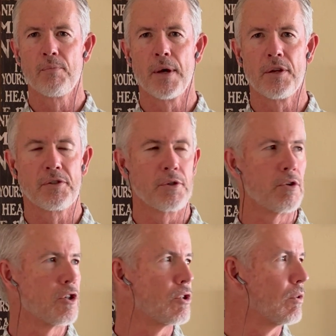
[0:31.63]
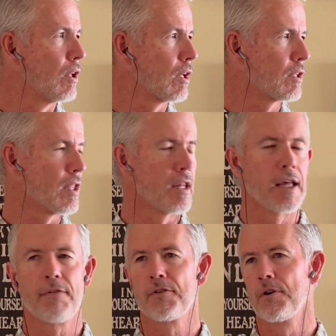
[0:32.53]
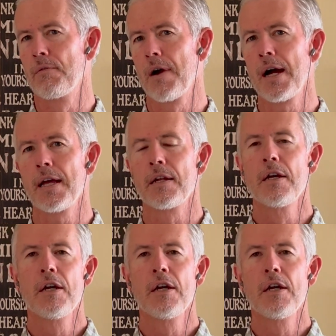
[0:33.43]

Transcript: But as soon as you look to the left or right,